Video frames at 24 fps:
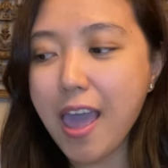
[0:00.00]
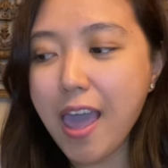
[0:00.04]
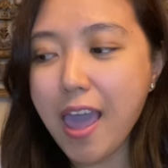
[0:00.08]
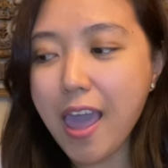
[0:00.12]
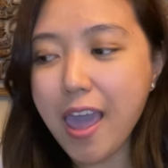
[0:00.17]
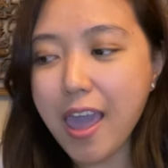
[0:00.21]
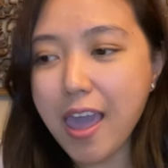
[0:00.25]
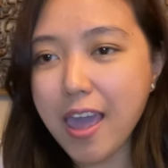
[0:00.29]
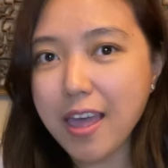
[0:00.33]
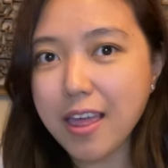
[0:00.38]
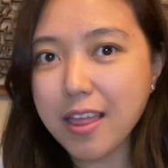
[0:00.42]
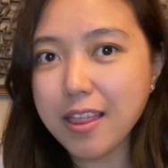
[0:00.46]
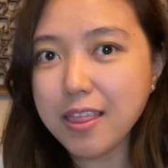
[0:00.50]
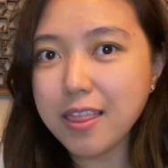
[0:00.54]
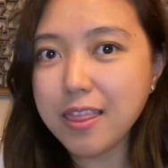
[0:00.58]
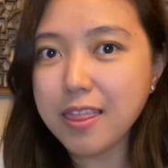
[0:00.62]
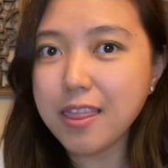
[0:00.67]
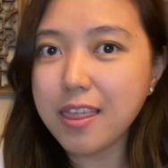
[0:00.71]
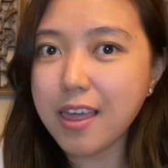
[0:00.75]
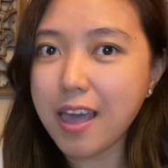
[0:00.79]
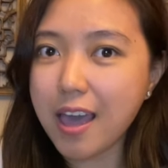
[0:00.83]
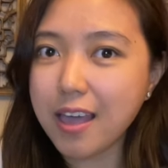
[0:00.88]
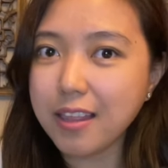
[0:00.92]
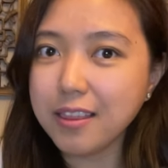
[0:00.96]
And
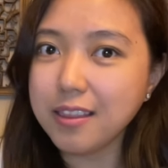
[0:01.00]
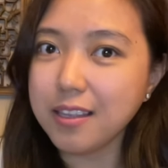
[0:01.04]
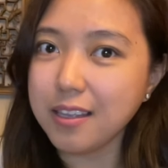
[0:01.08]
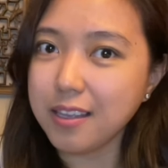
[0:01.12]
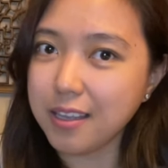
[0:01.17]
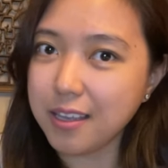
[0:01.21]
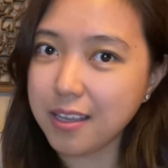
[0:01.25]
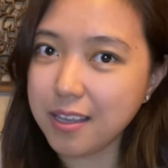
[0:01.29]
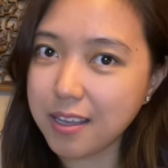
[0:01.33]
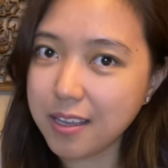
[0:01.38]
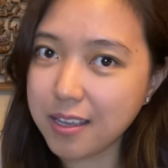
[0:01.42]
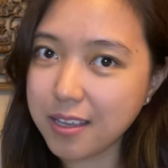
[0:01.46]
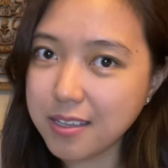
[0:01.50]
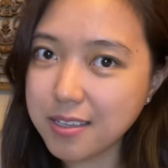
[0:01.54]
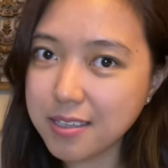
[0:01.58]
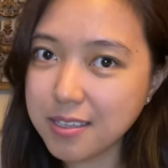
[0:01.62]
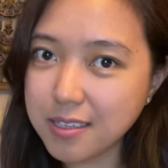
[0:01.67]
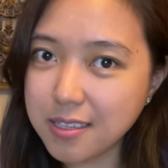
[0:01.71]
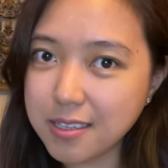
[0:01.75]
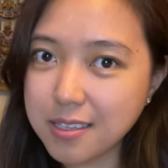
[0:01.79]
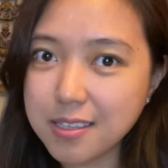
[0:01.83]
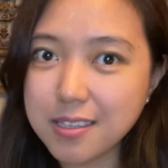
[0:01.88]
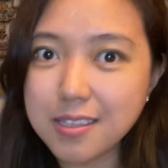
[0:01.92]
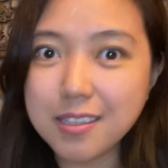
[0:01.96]
that
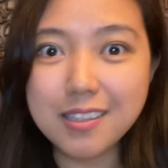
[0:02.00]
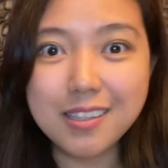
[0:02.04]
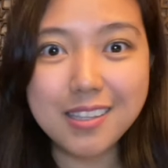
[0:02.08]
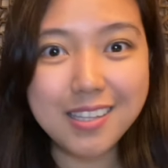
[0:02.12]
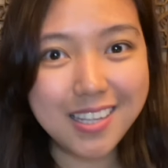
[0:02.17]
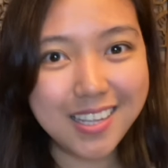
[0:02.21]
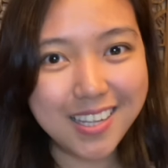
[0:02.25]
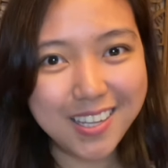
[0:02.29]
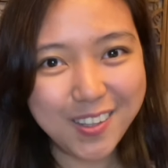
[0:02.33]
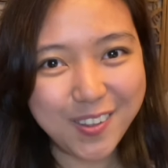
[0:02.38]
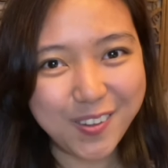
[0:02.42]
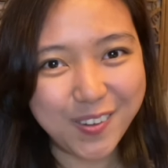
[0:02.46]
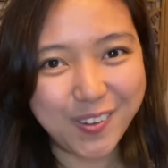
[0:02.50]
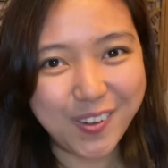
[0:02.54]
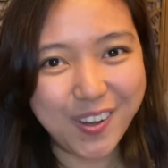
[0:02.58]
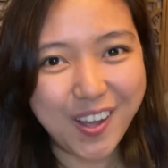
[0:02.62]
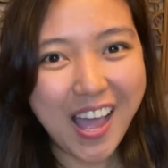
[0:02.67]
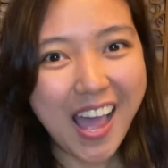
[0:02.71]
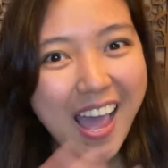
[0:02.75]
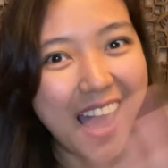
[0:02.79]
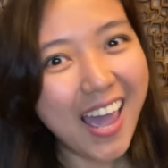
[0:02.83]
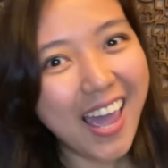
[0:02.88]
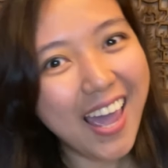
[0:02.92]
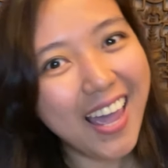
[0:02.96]
is Dino.
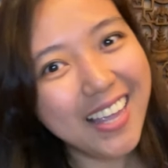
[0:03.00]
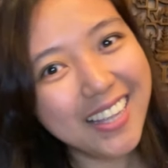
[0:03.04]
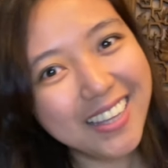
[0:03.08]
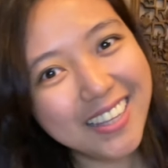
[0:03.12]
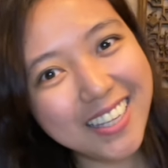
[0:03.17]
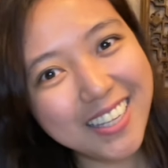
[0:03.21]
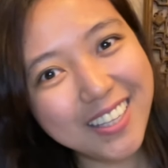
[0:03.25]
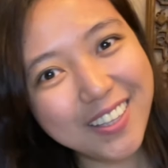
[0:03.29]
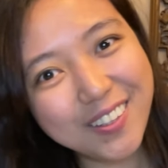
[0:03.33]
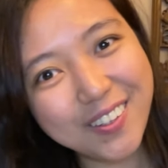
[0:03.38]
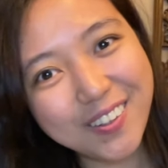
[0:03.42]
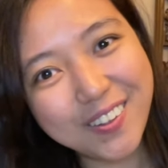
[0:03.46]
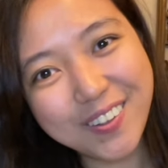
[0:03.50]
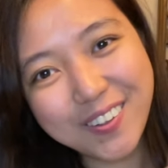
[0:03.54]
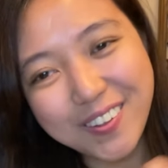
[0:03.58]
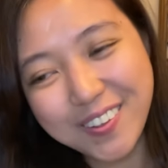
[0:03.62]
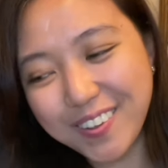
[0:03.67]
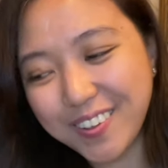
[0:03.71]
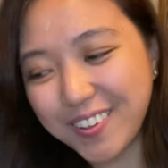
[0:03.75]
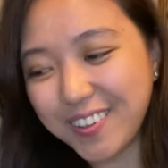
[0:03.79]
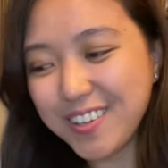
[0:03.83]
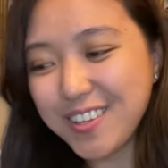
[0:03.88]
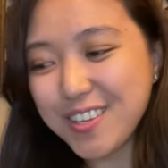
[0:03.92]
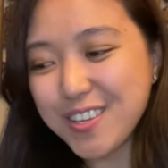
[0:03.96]
Hi,
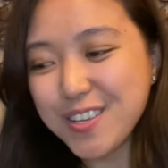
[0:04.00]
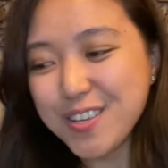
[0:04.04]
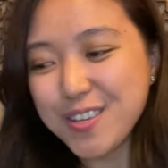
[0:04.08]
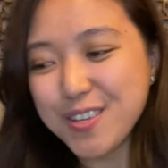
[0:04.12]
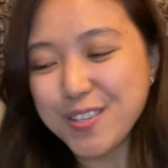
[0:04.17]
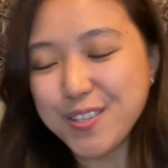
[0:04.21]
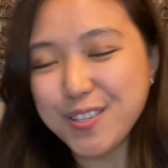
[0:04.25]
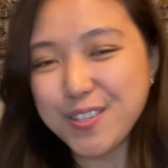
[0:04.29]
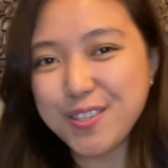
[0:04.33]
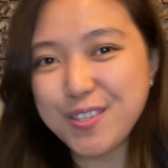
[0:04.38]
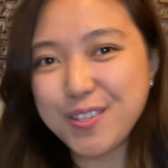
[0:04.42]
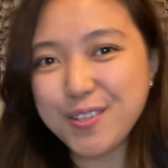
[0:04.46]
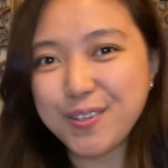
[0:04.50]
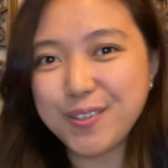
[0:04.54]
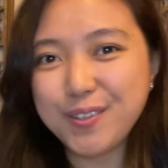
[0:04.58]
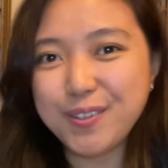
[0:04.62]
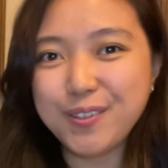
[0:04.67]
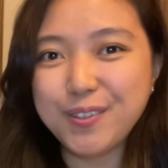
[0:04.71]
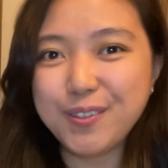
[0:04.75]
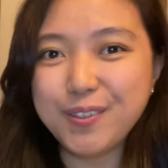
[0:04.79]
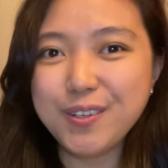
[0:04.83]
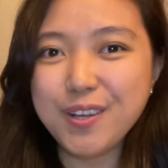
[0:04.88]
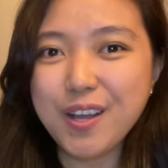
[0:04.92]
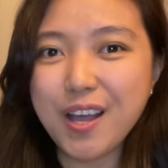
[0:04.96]
Dino!
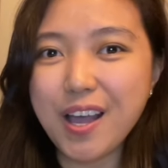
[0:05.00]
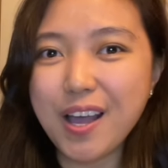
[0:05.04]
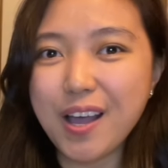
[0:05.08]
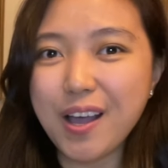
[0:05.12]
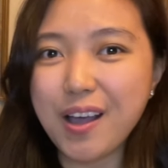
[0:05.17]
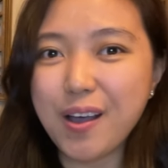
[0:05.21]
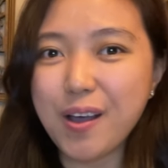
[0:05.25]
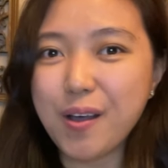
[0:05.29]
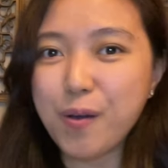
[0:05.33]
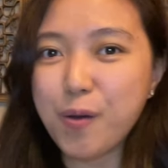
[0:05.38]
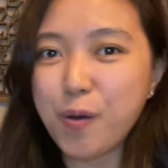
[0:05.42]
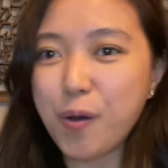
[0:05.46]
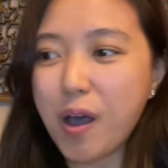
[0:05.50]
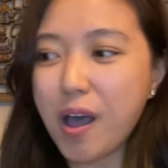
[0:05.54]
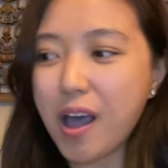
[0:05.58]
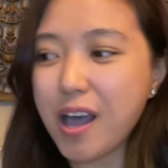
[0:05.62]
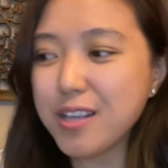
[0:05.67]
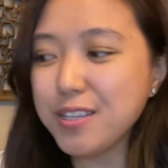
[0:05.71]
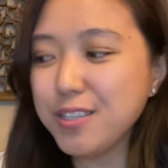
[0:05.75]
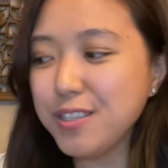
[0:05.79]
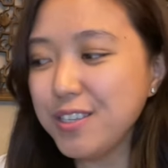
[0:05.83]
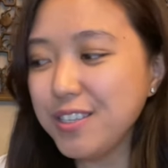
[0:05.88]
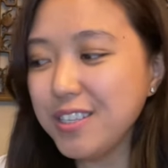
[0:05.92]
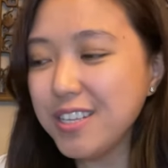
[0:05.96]
So,
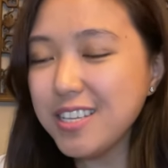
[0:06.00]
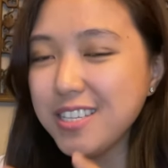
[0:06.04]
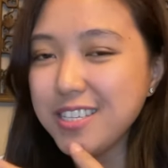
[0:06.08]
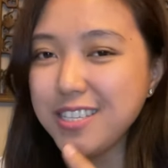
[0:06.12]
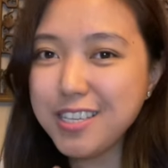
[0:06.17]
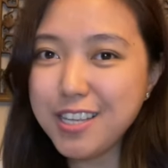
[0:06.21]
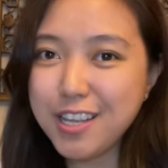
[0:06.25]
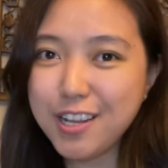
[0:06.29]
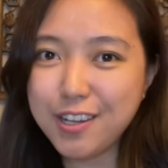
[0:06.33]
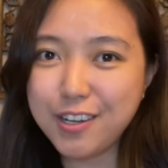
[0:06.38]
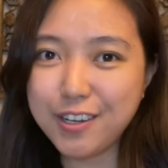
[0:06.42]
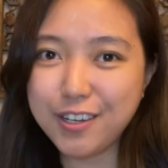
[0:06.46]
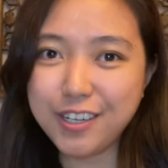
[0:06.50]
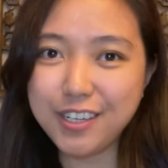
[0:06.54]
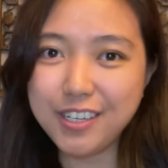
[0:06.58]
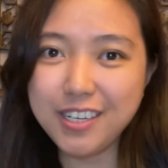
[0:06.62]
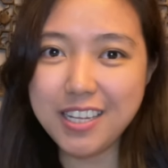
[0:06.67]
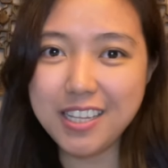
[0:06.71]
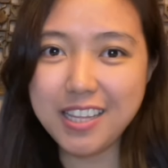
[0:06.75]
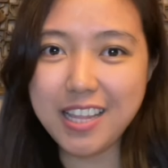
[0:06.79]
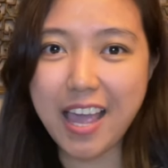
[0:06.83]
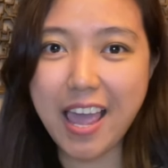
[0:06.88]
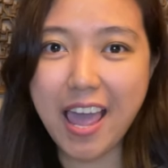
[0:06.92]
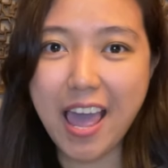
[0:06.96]
as soon as he learned
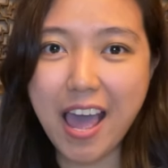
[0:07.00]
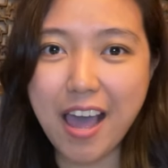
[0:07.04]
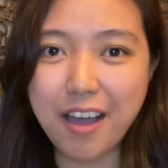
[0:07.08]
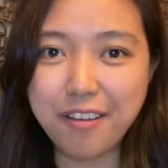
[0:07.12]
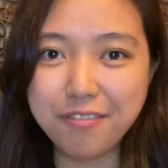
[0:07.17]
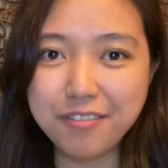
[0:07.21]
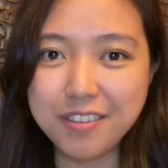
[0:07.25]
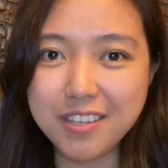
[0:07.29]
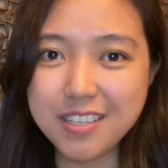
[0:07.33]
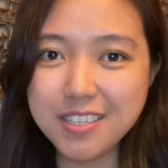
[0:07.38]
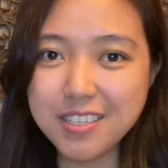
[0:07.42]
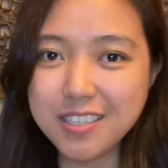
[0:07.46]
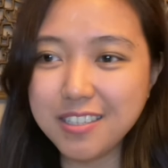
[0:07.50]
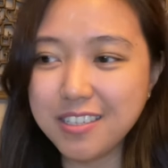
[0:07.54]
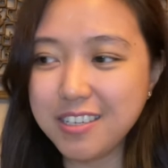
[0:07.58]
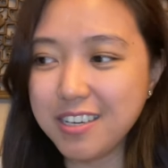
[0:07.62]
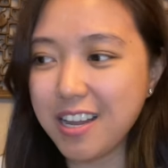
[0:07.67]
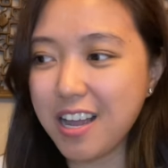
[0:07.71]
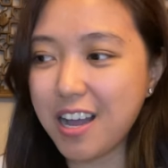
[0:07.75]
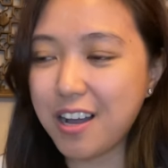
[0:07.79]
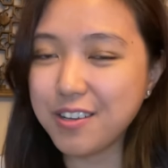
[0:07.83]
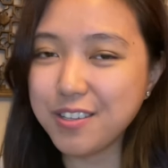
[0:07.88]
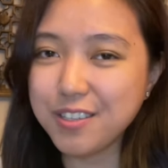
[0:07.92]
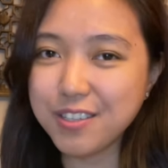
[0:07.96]
that I have this
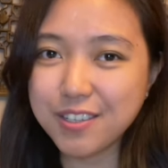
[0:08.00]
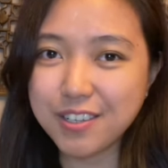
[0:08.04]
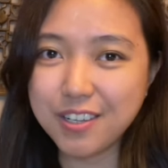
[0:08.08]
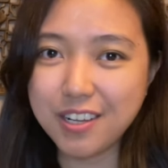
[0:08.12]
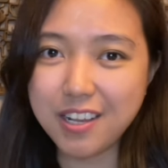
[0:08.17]
treehouse